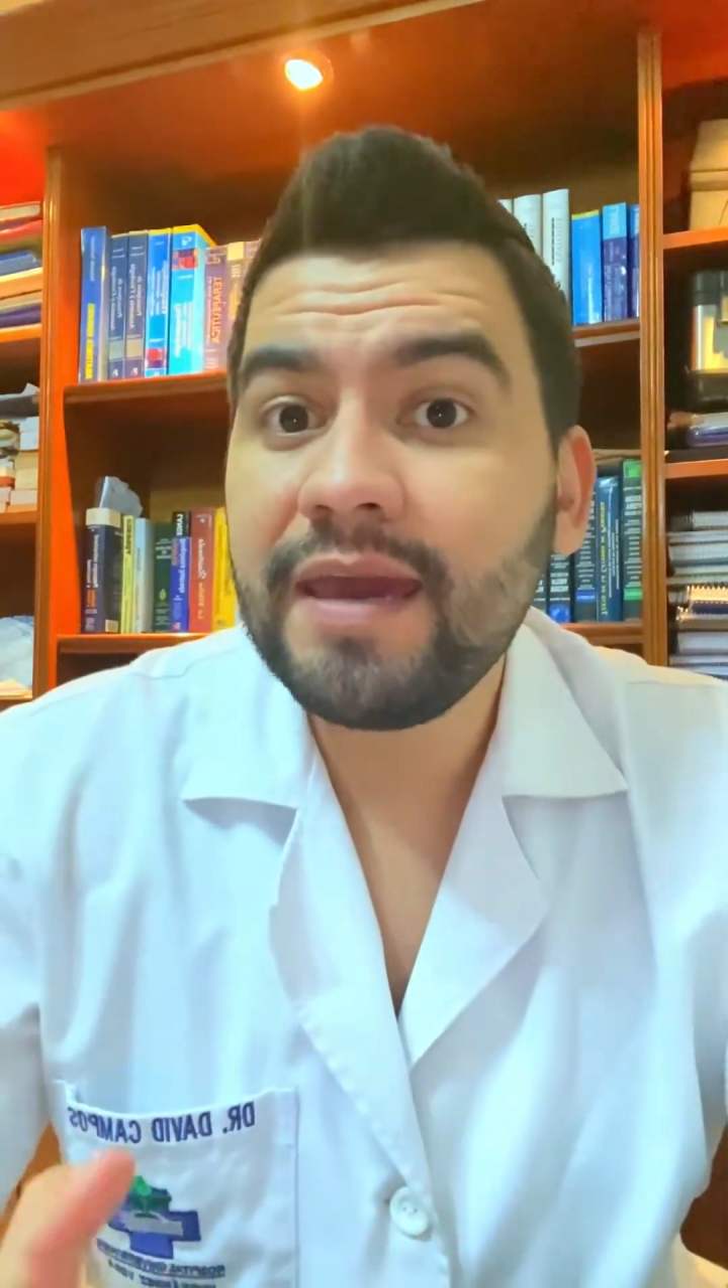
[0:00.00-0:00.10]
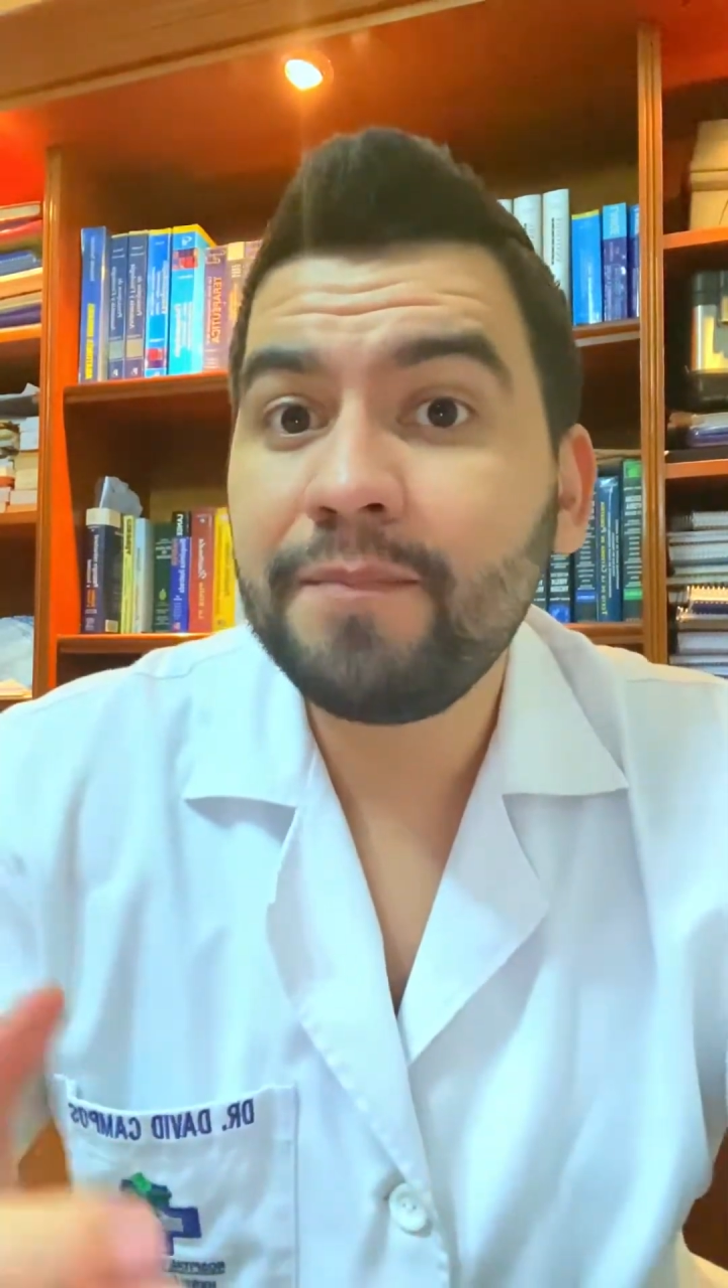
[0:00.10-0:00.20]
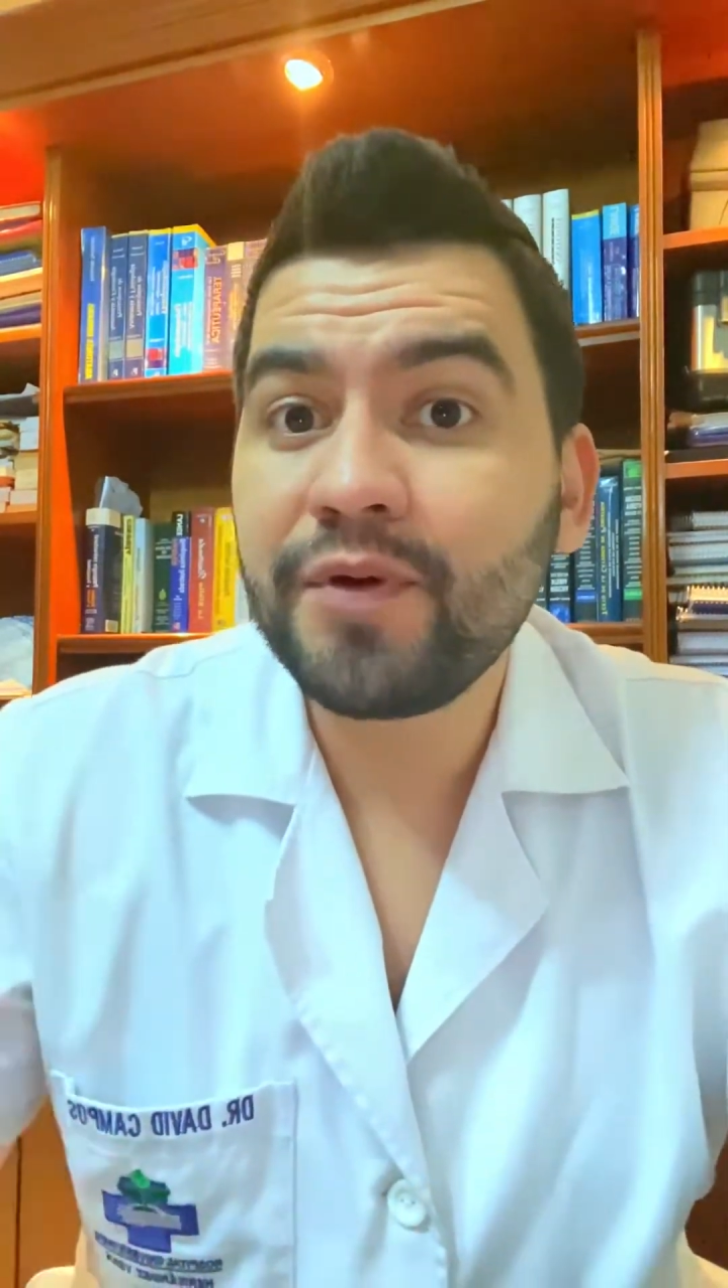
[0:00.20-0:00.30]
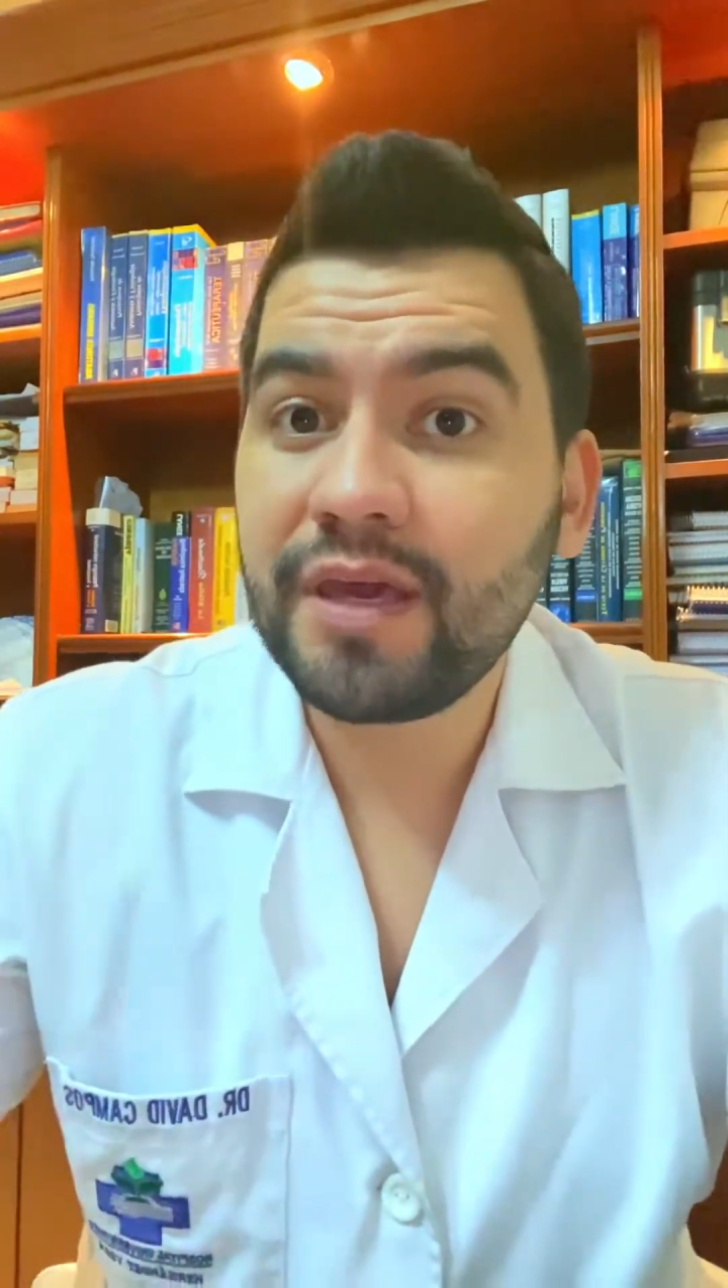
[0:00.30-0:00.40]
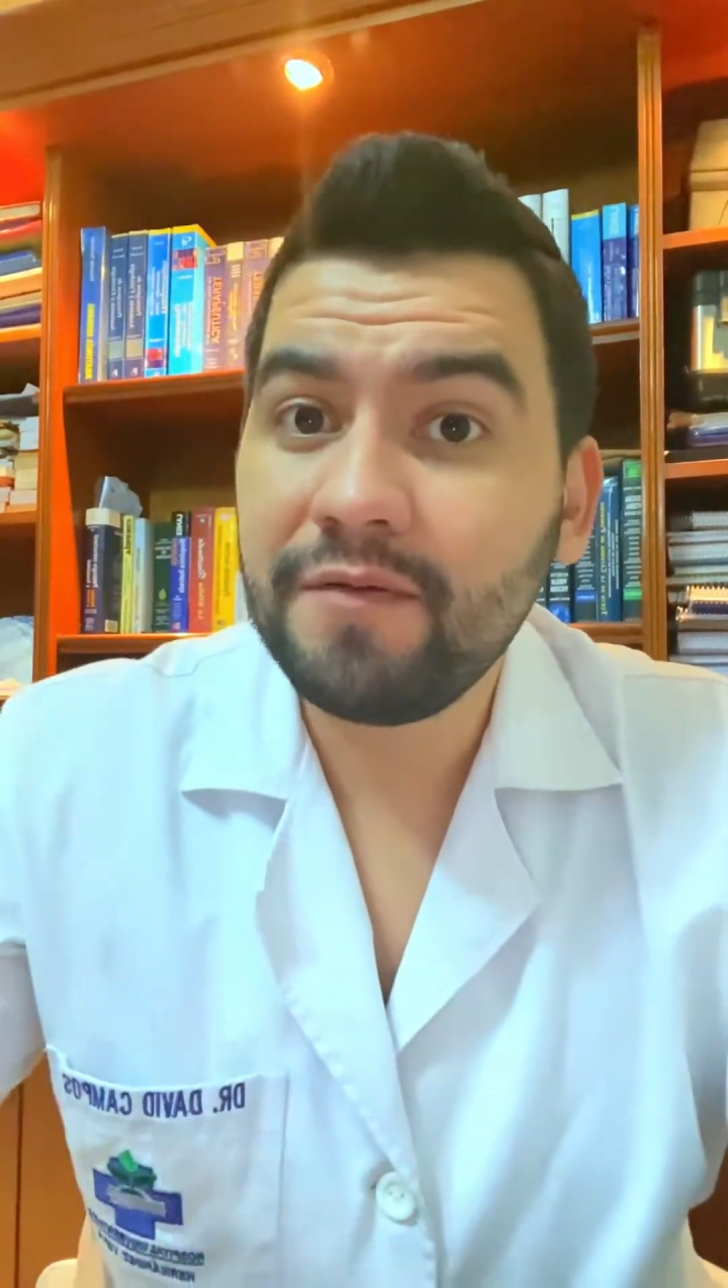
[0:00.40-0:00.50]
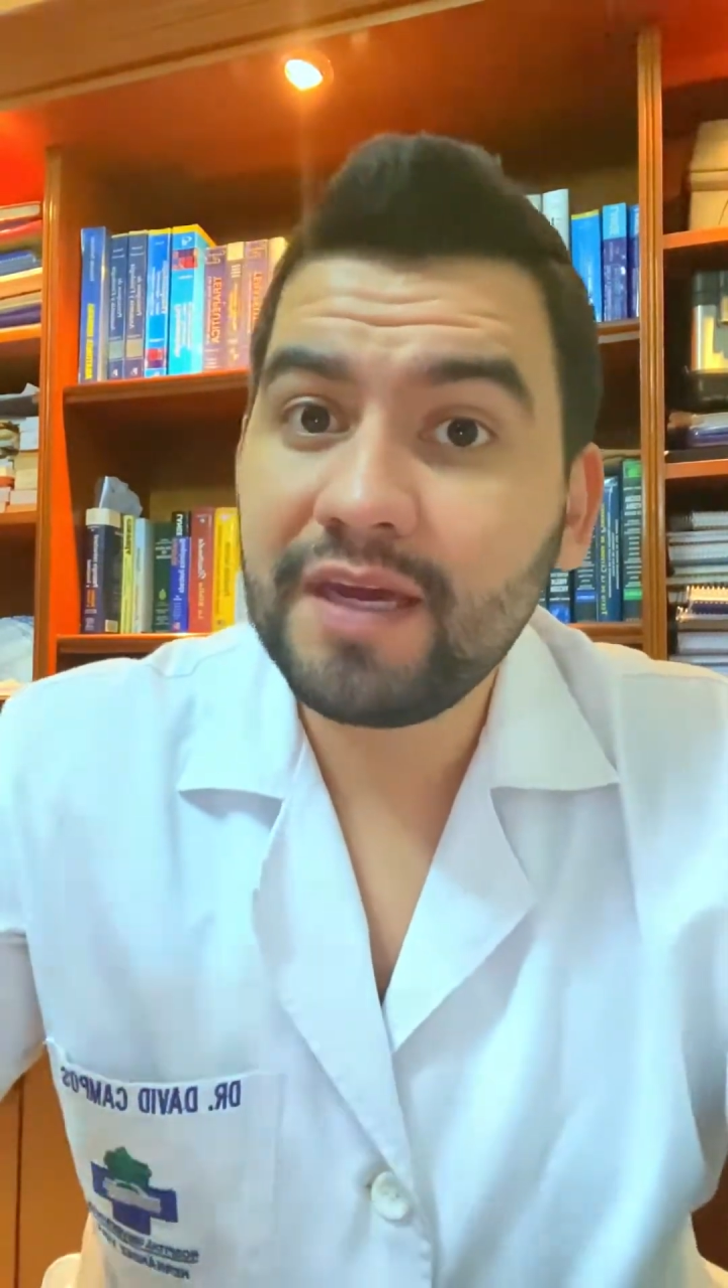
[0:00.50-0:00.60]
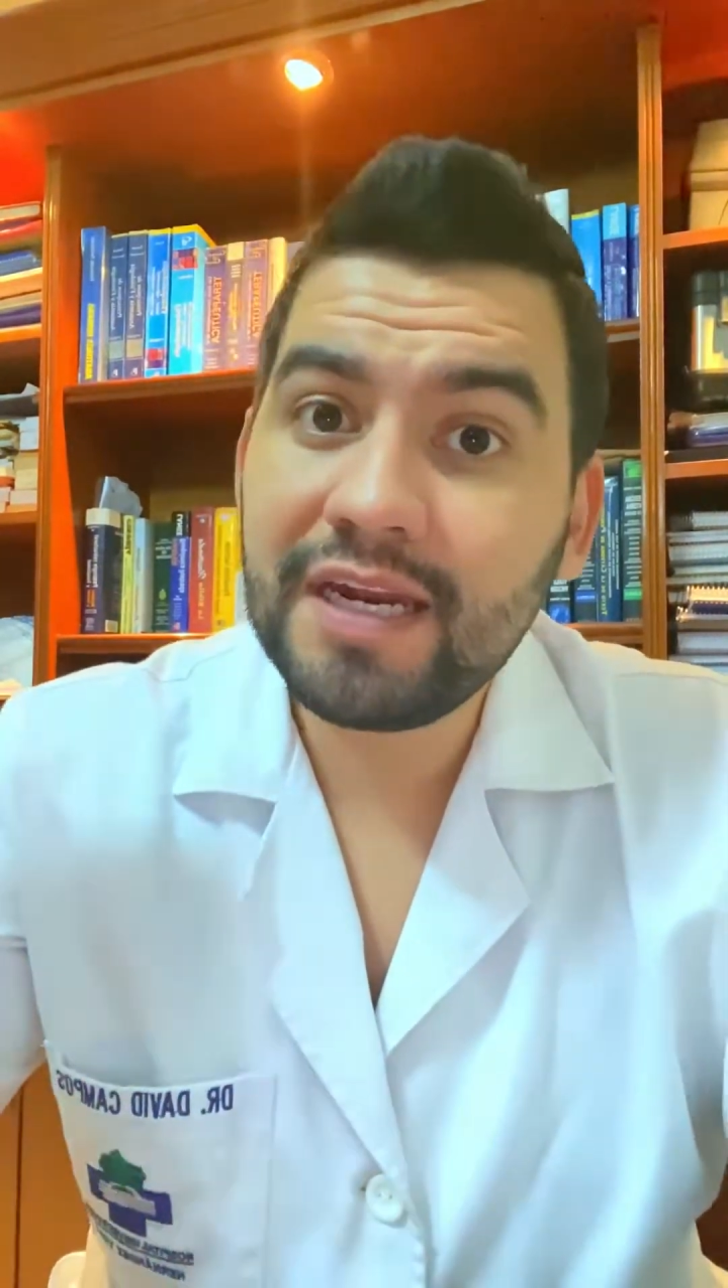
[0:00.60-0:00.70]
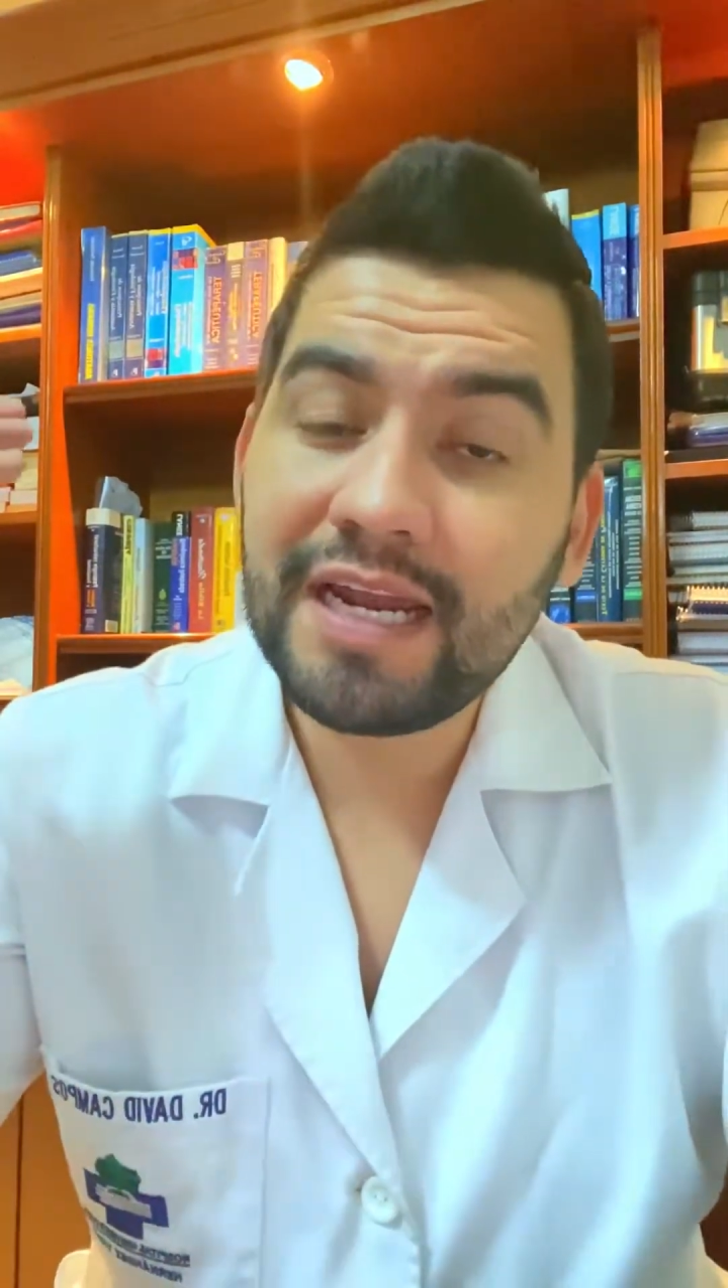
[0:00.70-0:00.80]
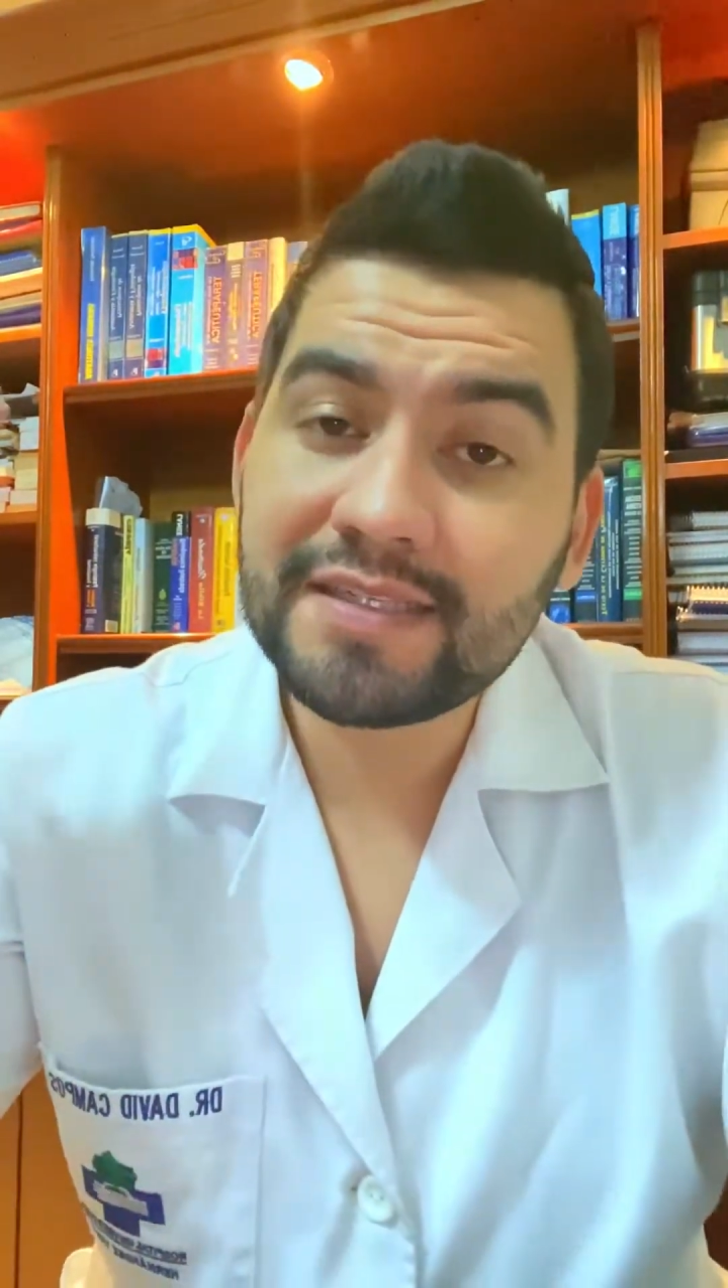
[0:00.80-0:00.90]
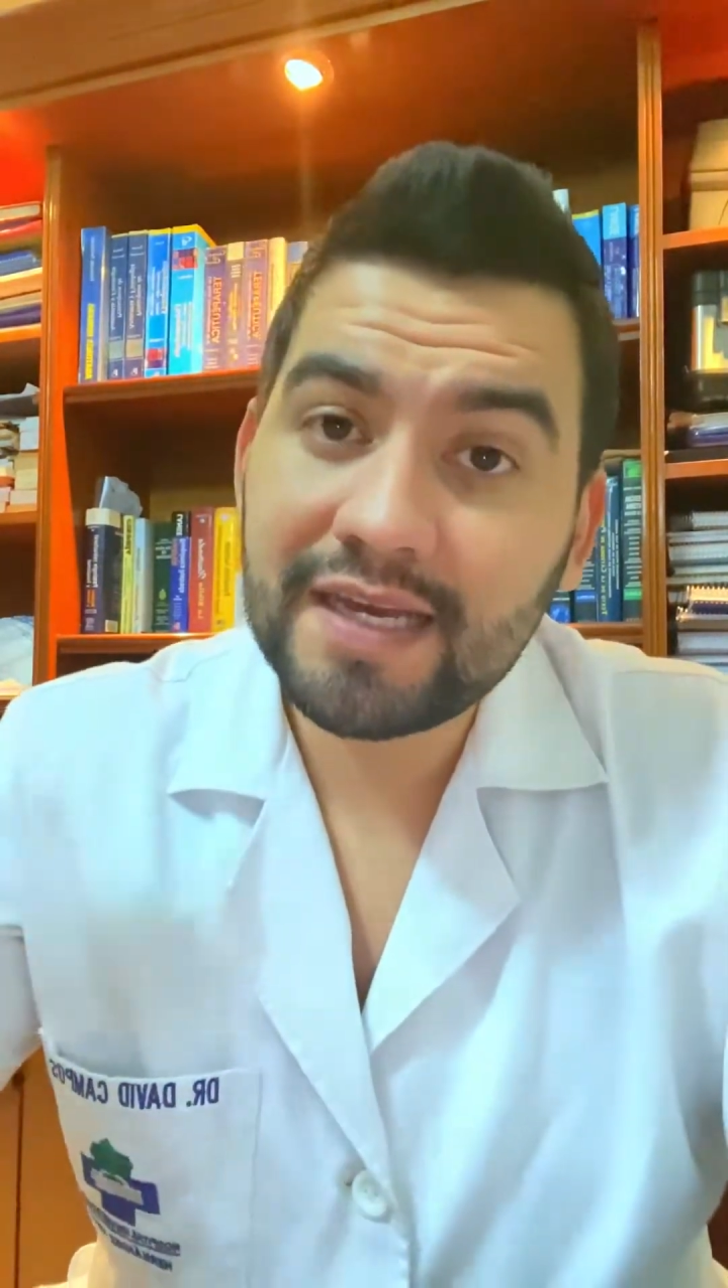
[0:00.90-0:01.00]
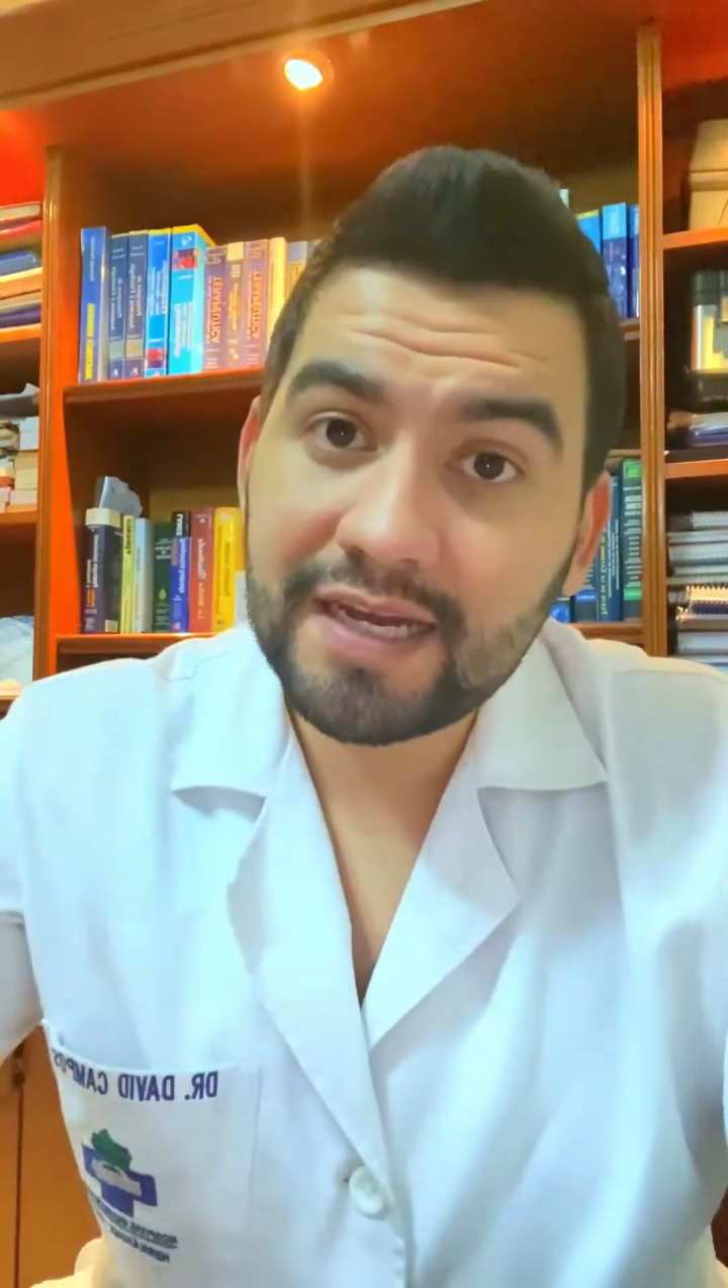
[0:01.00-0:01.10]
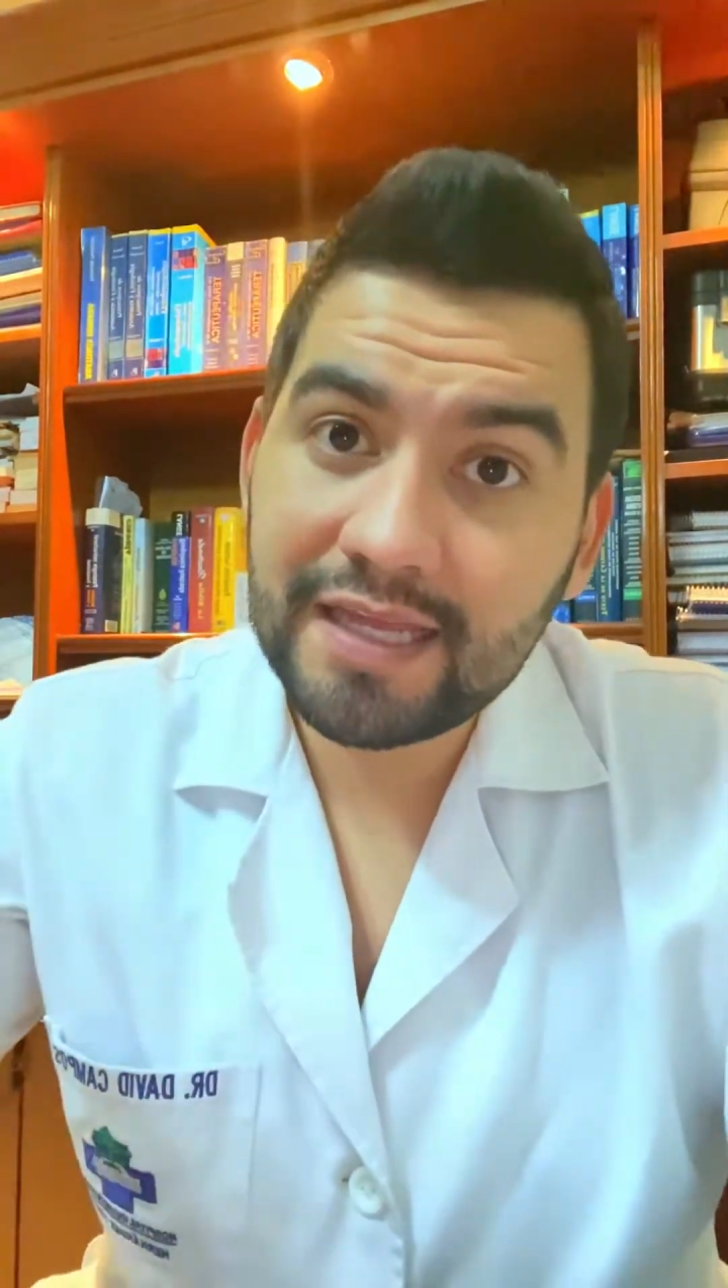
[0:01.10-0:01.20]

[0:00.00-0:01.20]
blood comes from the